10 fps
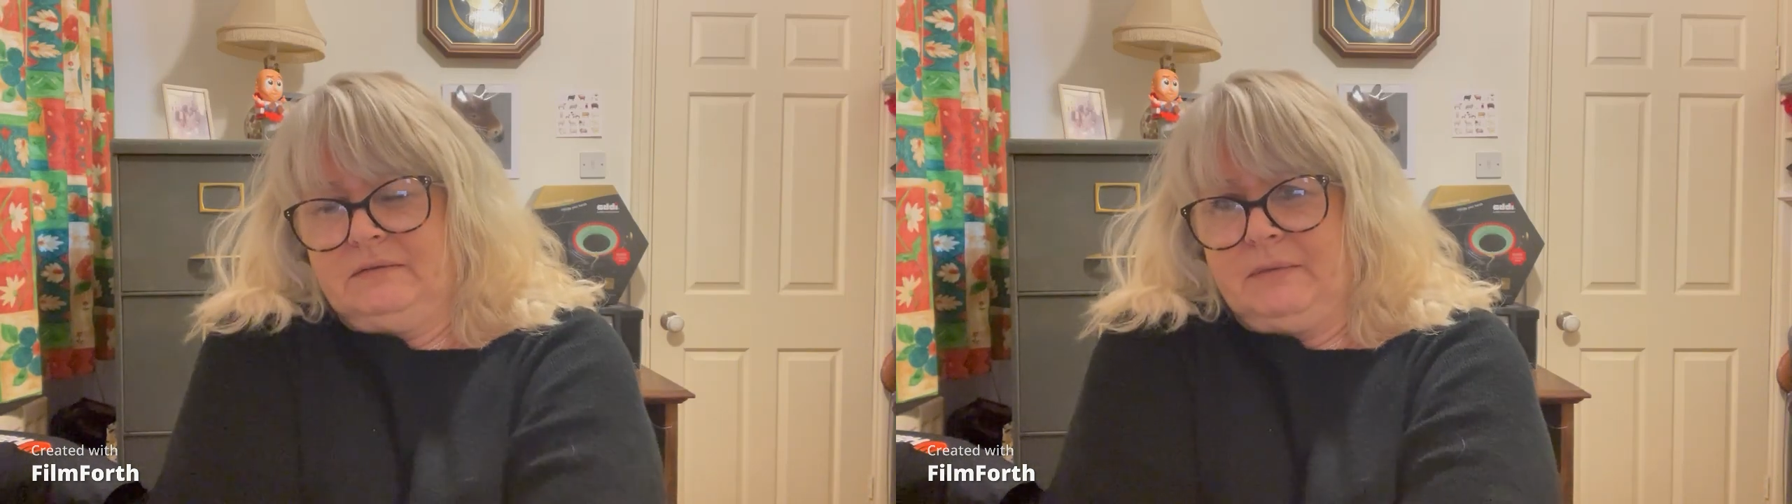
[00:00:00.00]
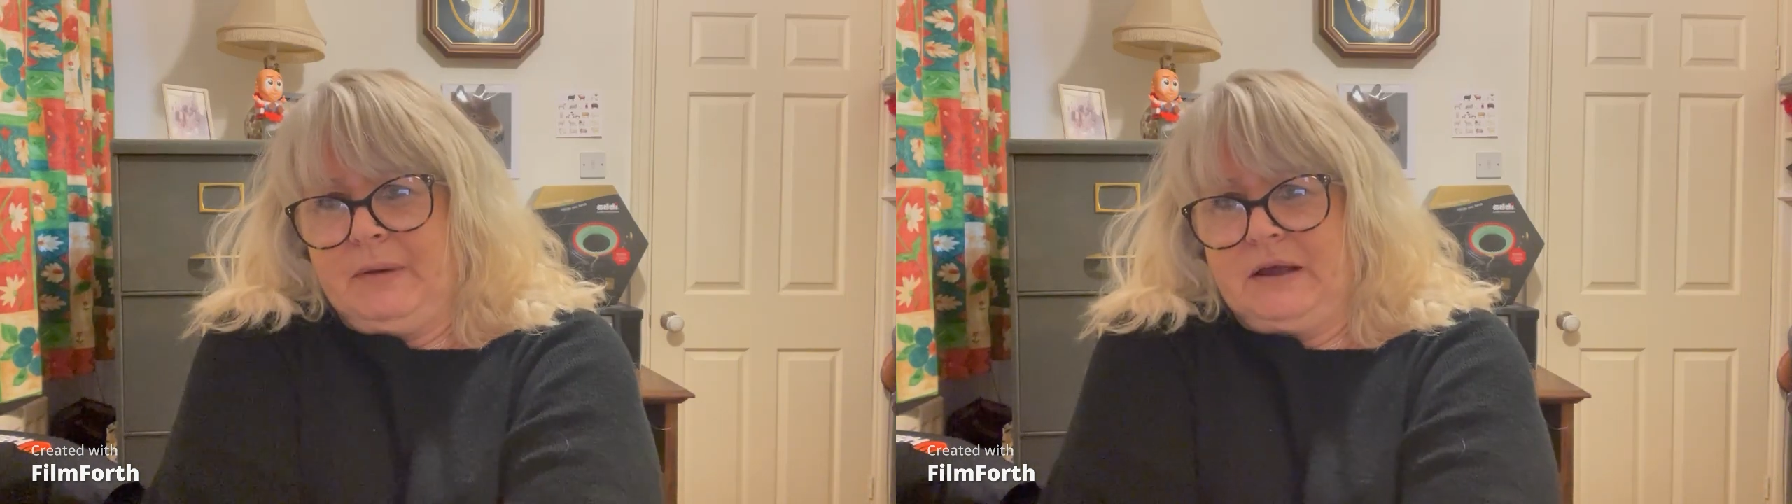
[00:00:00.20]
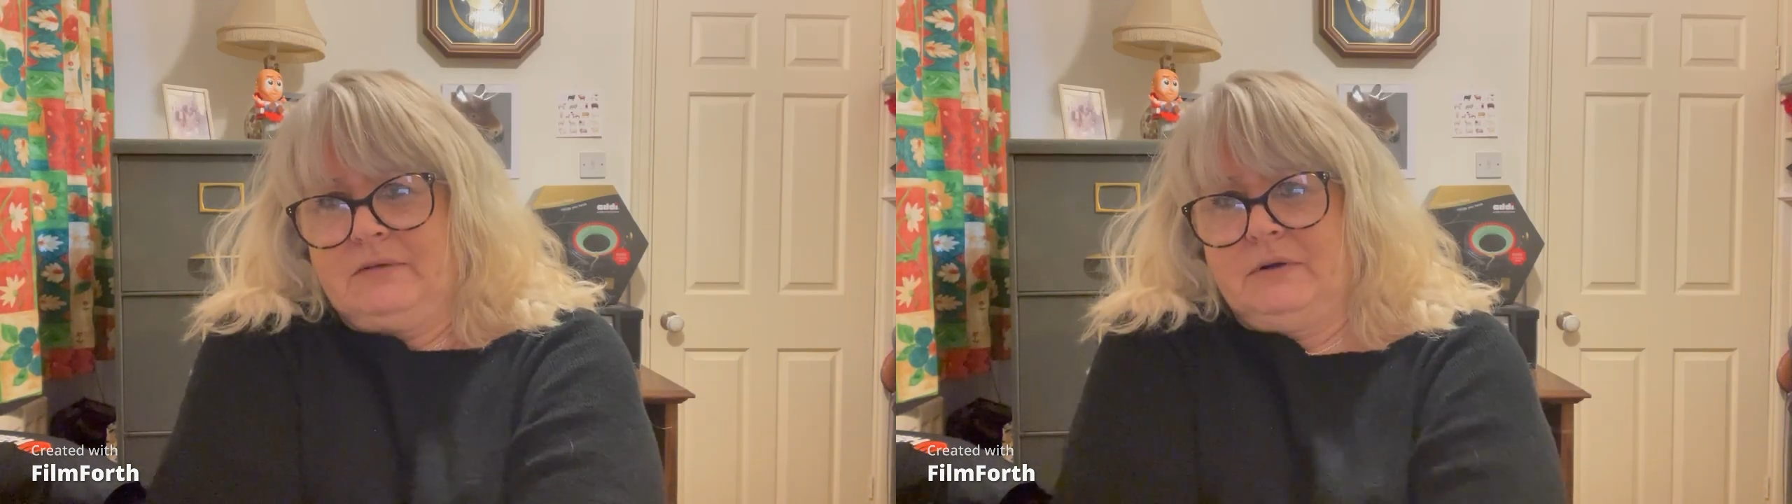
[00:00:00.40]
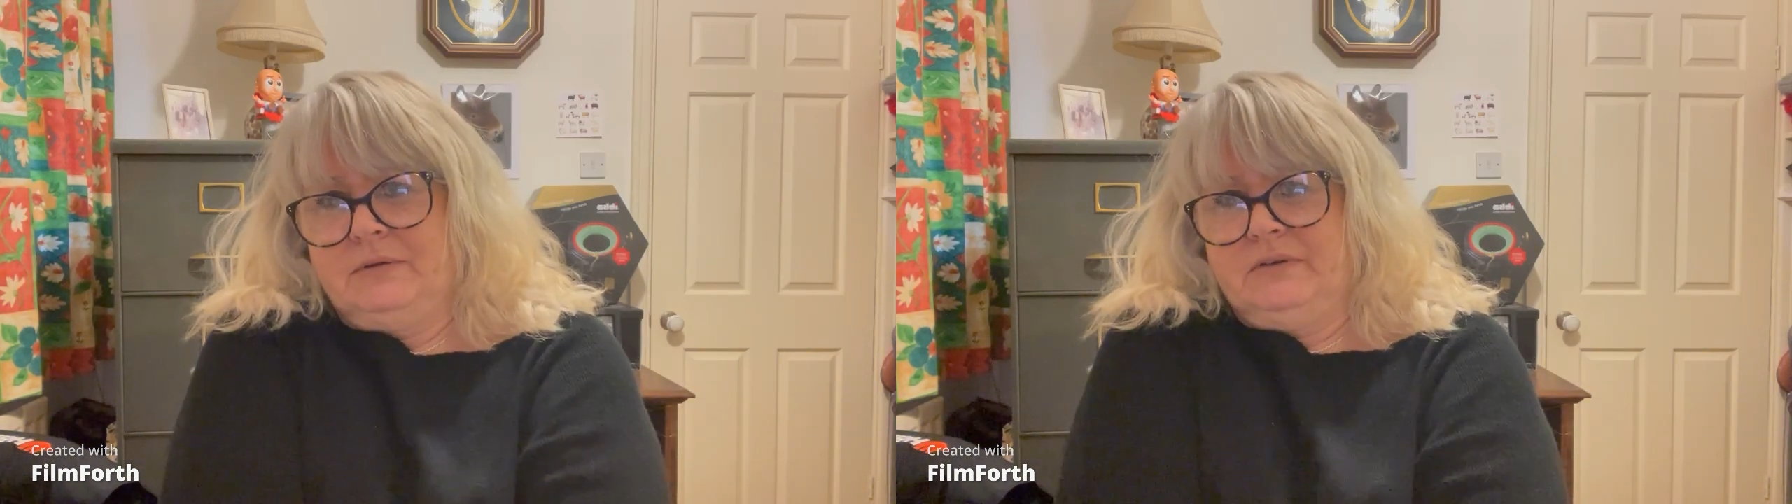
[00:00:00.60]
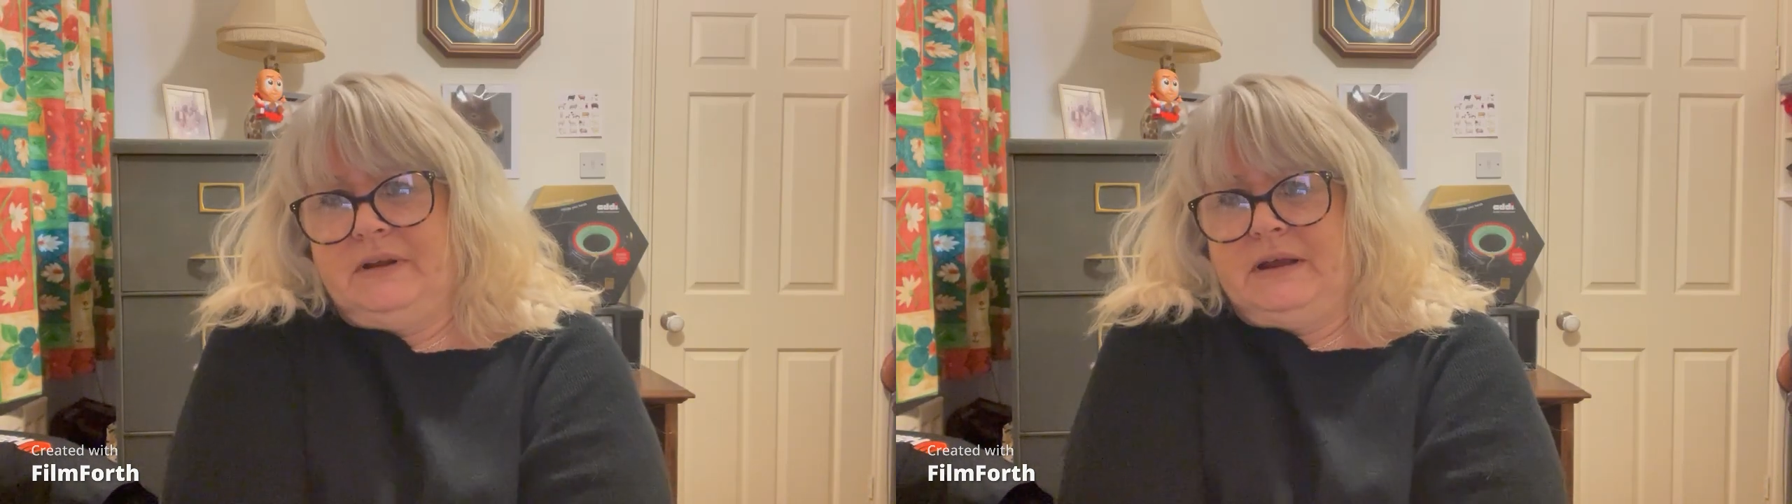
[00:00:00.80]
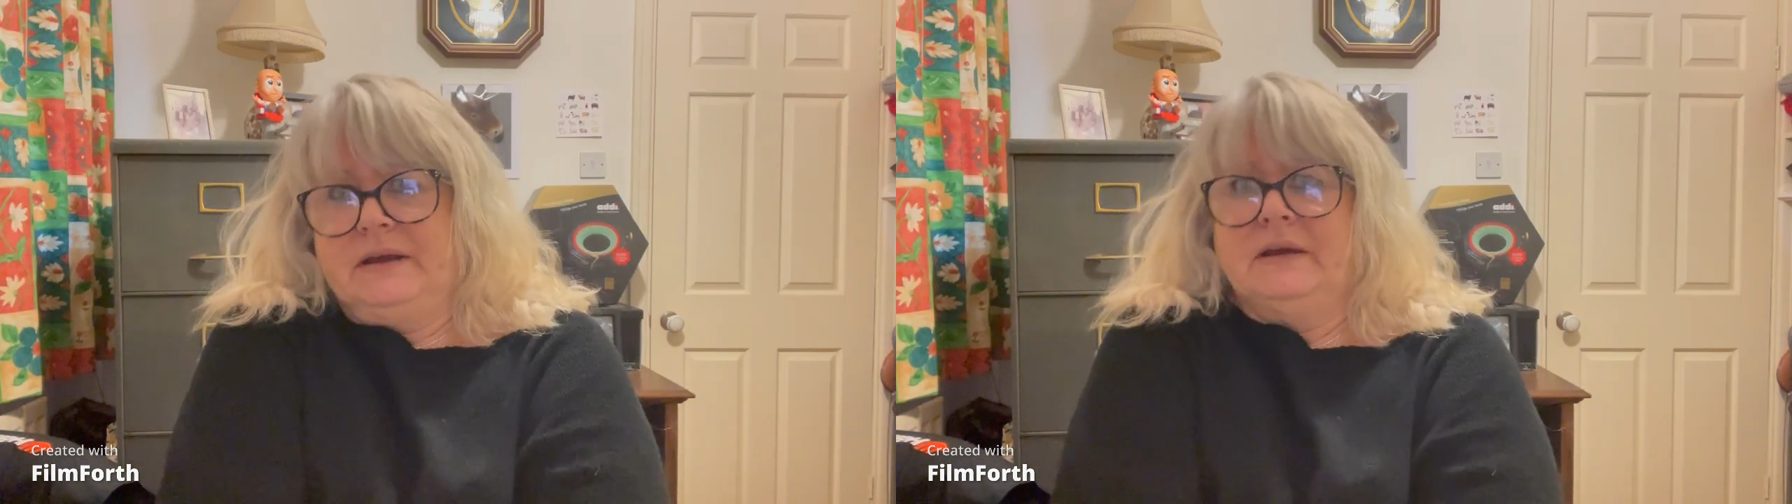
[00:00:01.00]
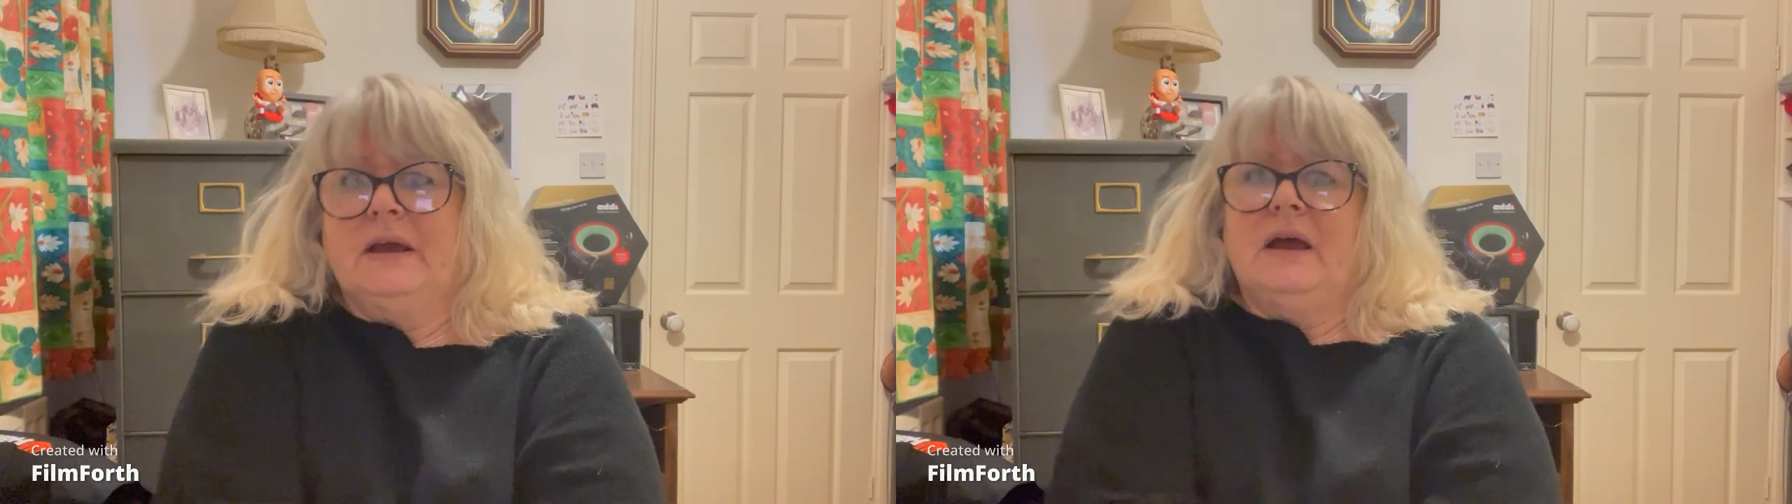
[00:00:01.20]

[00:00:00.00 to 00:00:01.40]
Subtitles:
Rebecca wrote it.